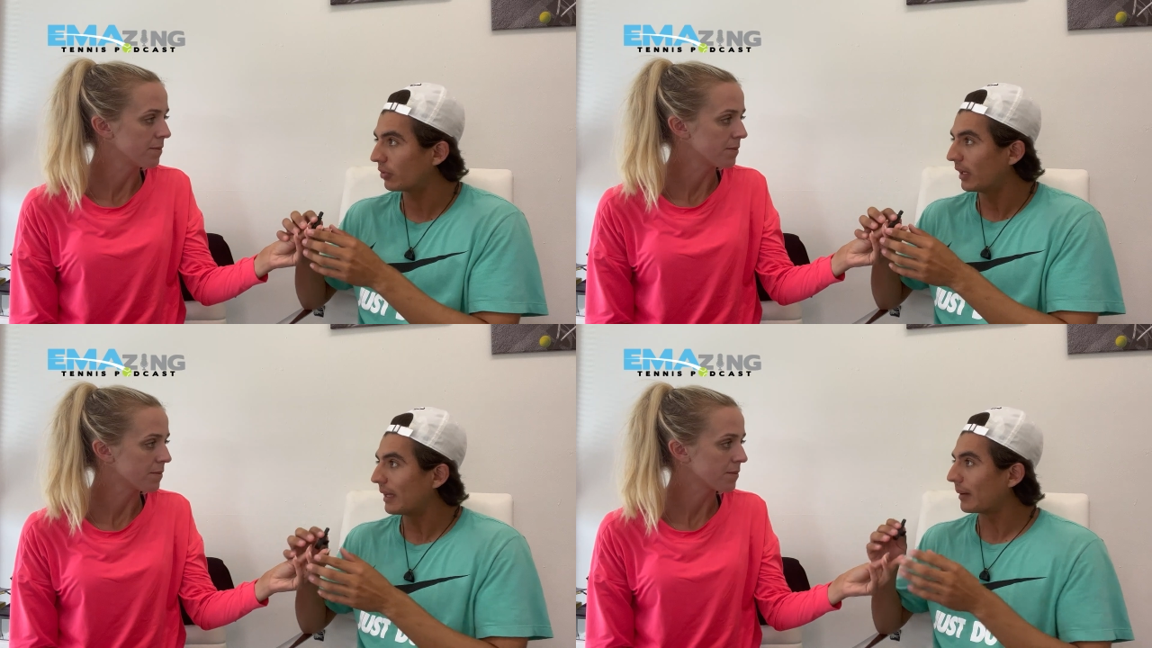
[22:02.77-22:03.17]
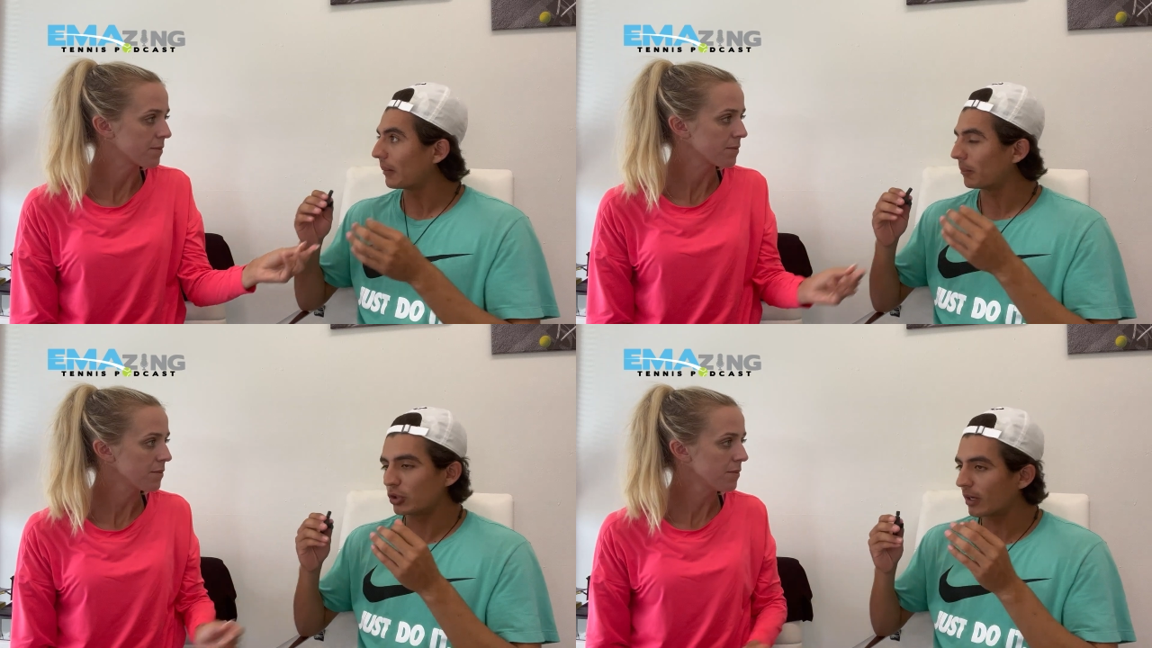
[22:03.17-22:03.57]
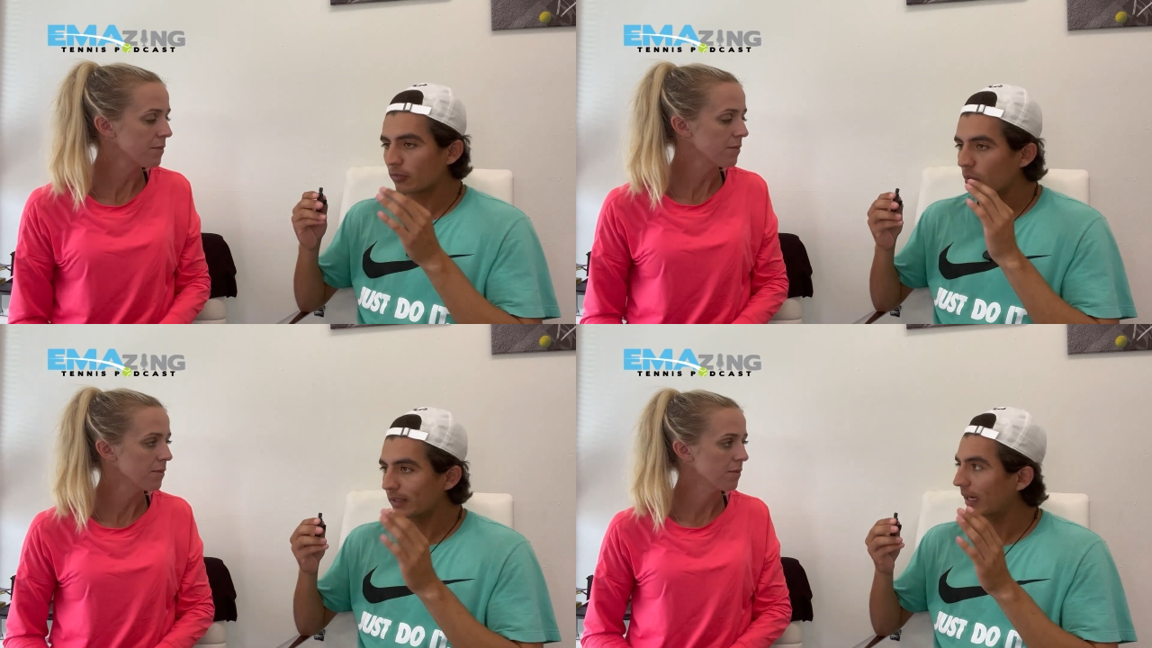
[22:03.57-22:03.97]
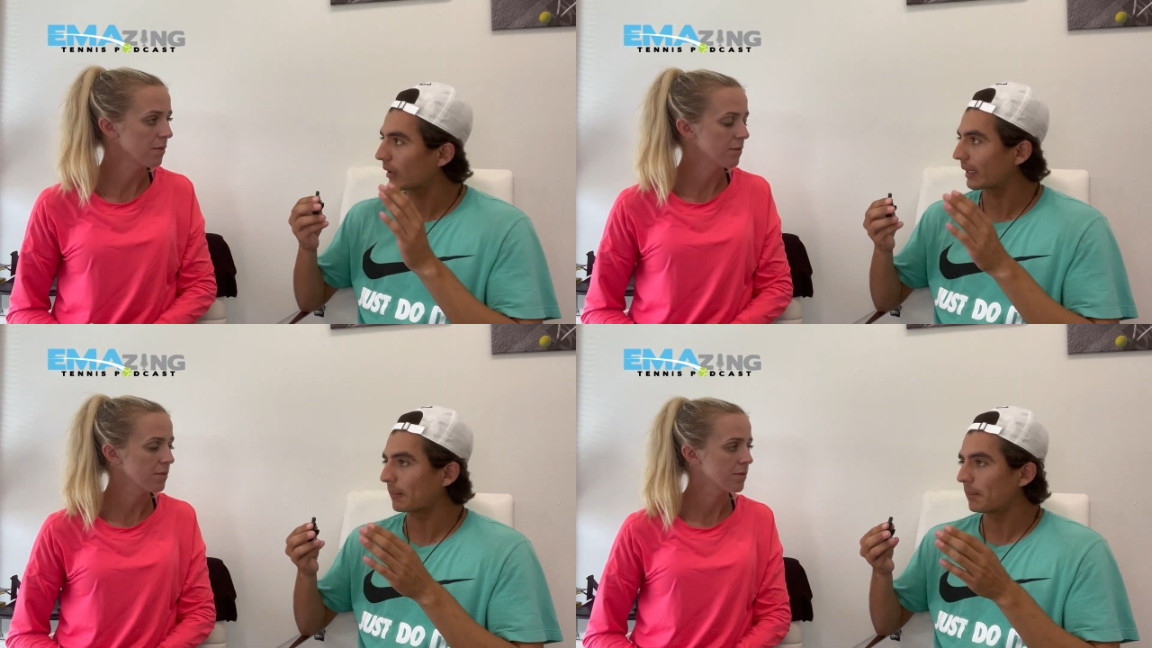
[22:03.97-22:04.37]
Speaker 1: golf. You have no idea.
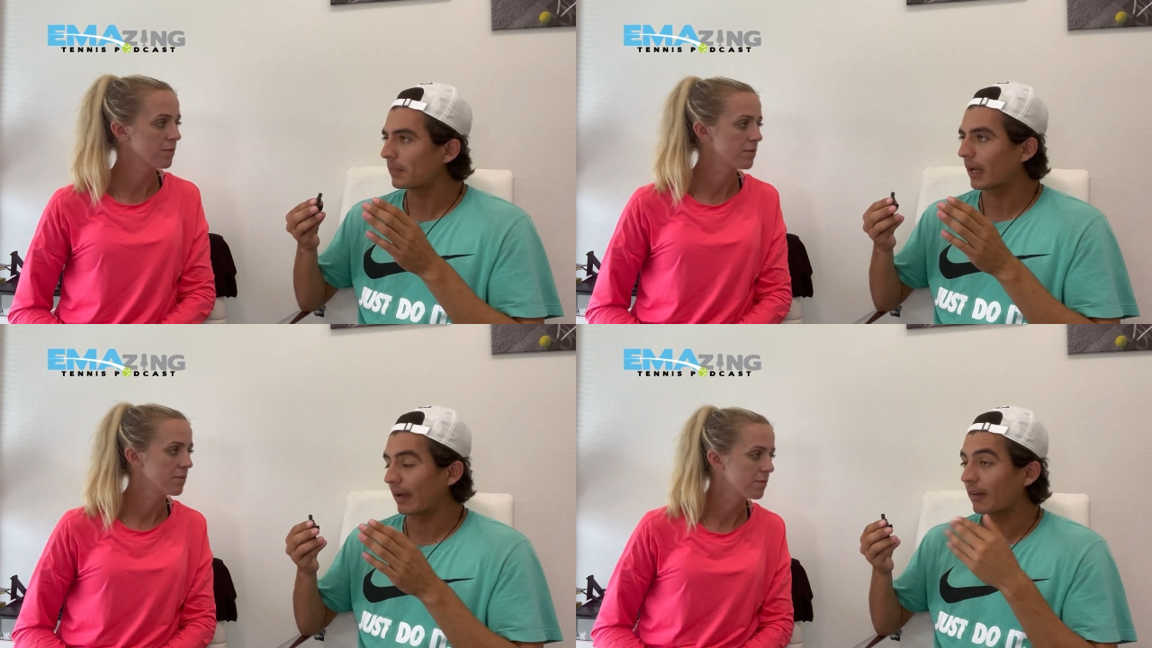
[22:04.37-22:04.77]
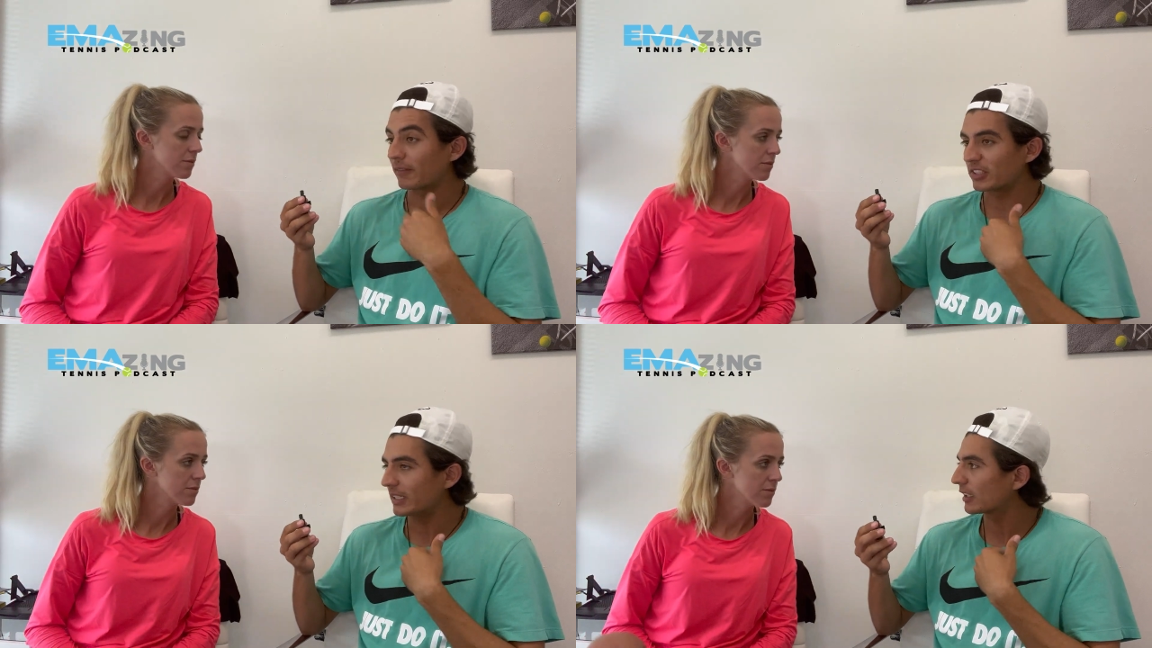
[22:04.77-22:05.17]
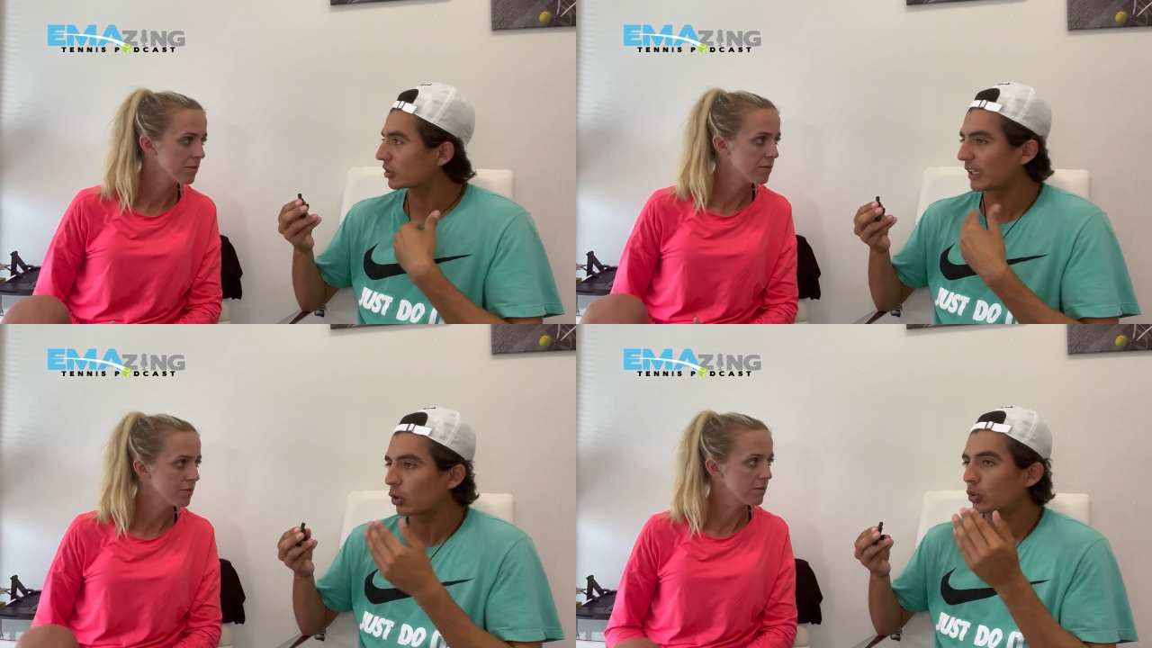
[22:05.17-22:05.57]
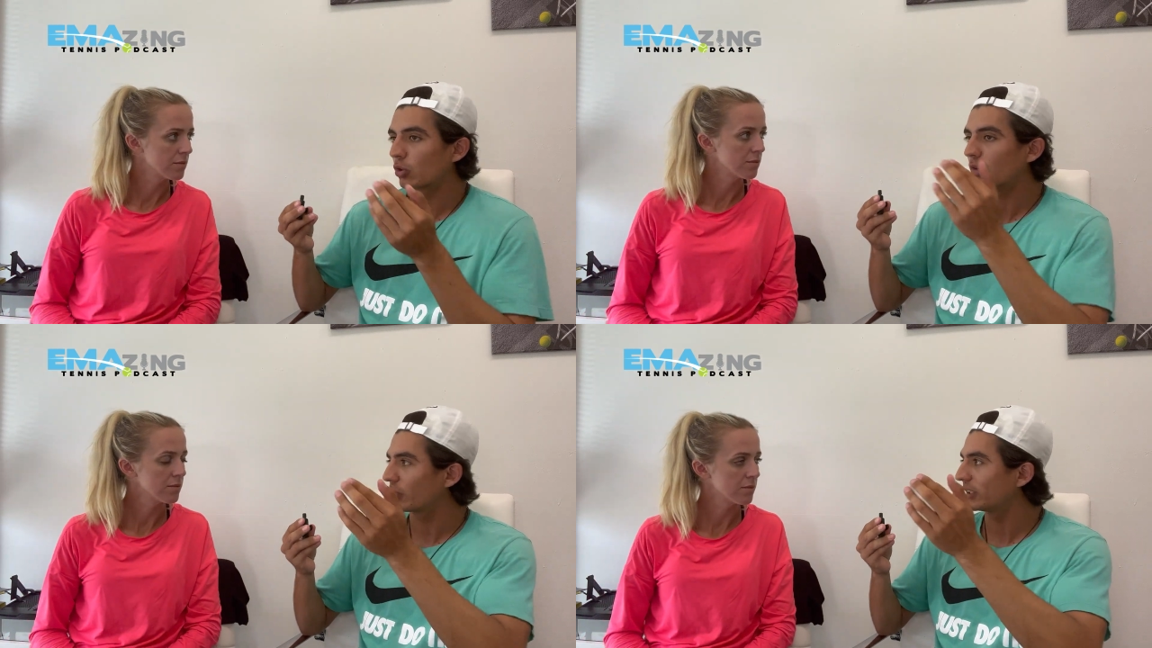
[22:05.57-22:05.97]
Like I've. I've seen it because I go to golf